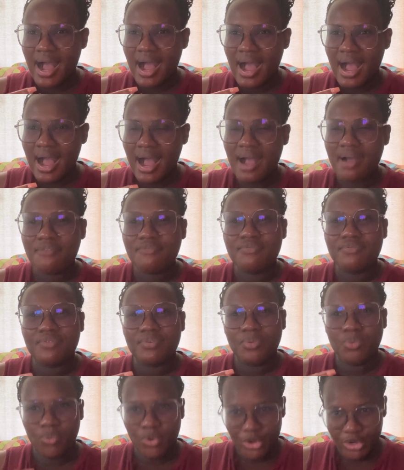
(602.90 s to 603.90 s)
have
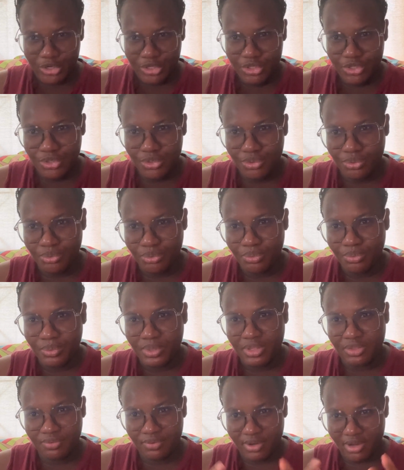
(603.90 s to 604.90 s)
work to do
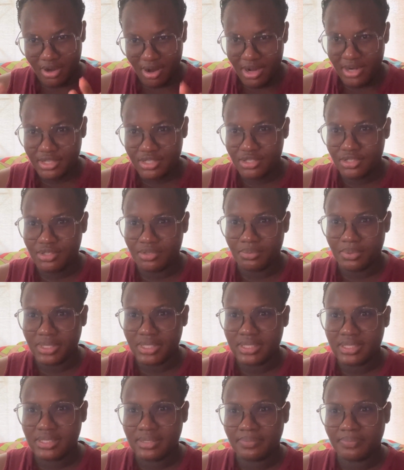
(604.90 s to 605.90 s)
with regards to
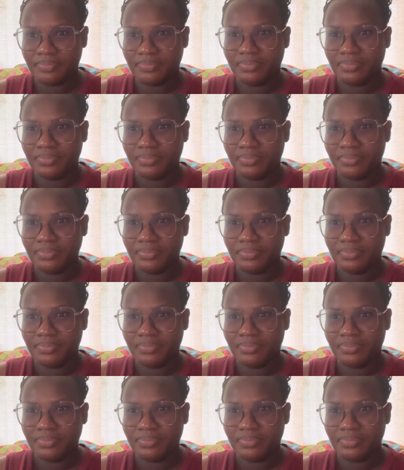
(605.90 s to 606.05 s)
it.